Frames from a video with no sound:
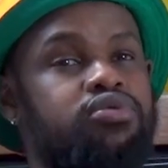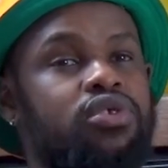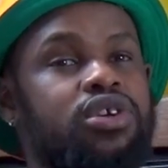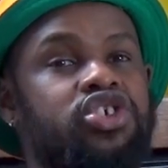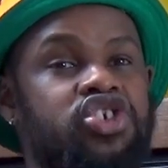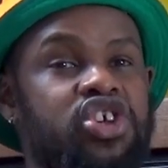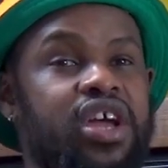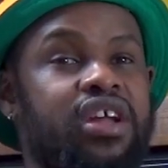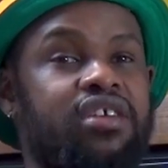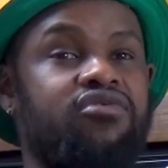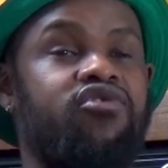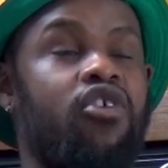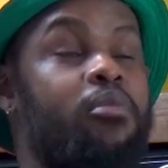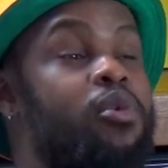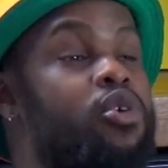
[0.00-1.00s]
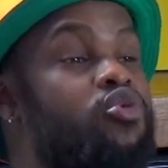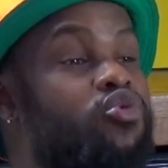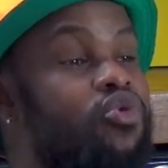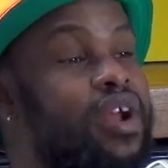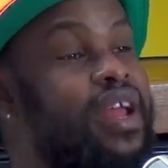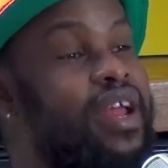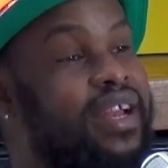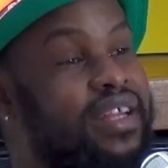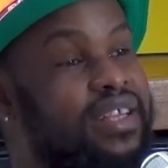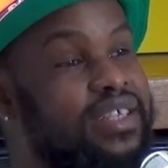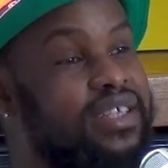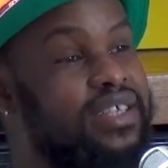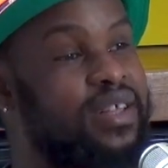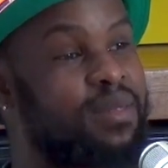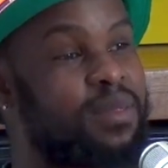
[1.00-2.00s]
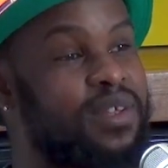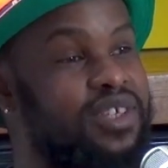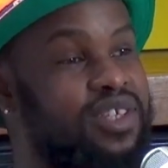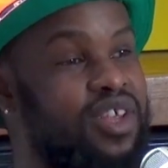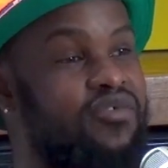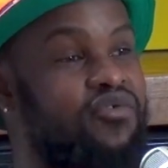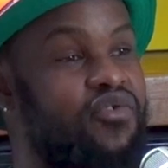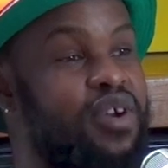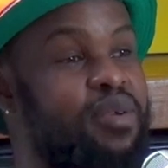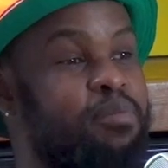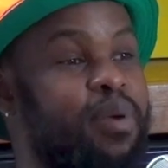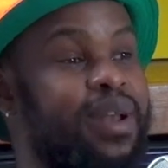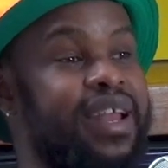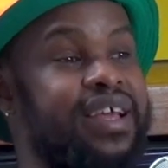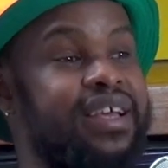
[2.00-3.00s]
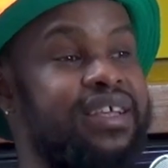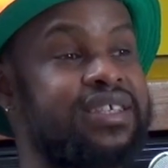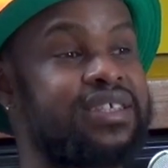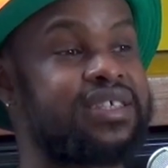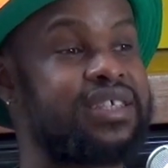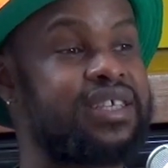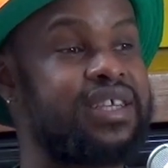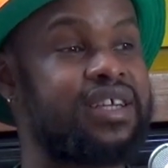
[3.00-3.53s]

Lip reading: project from a really different place.